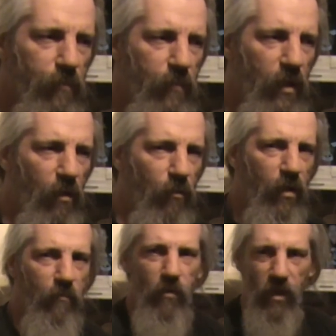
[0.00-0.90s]
Now,
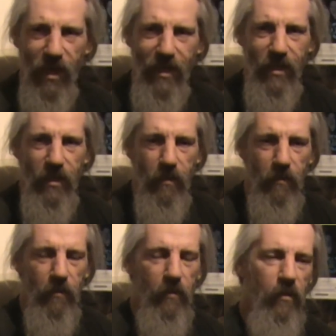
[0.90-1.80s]
in reality,
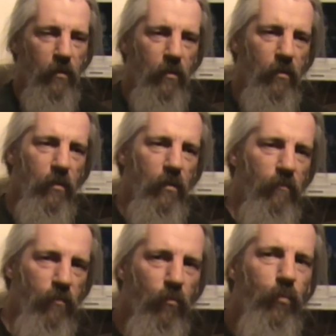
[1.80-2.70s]

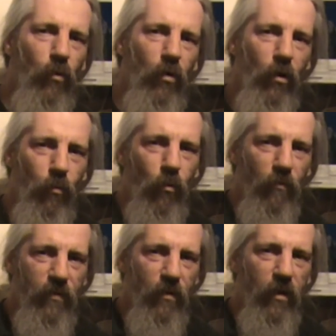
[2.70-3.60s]
if you boil wort
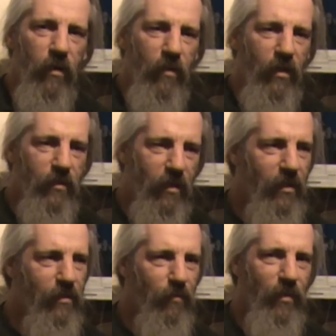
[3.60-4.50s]
for 90 minutes, A,
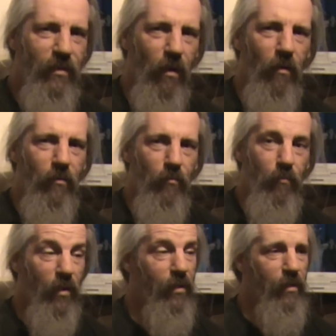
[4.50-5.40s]
it's going to be darker, and
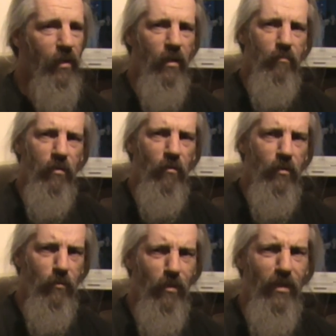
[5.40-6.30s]
B, it's going to end up slightly
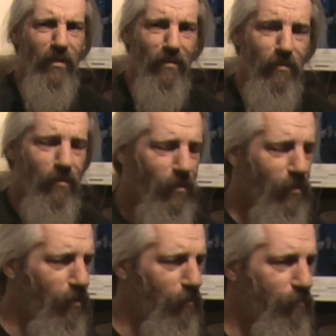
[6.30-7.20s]
sweeter.
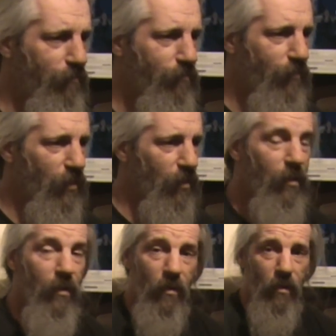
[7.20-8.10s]
And
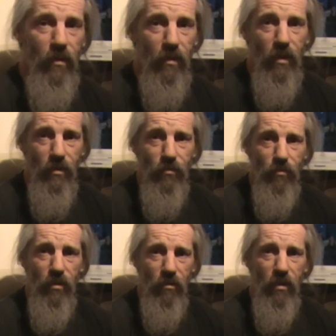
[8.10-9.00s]
it's
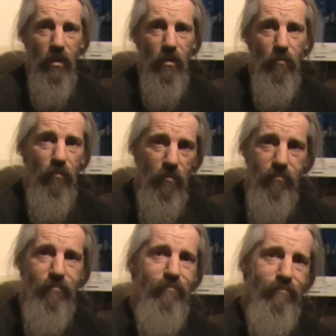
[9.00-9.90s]
also going to end up
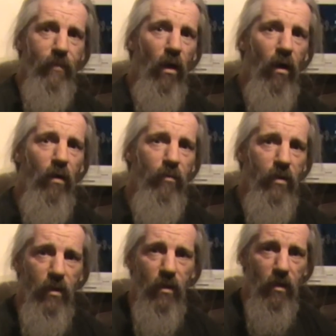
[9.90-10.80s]
higher
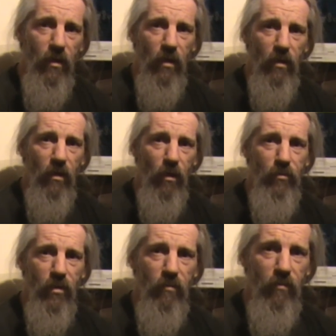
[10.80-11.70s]
in the OG
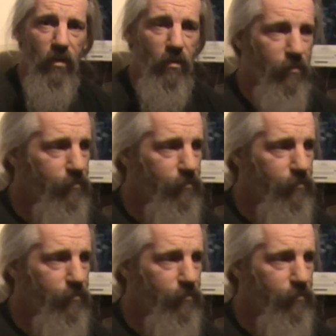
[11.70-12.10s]
reading.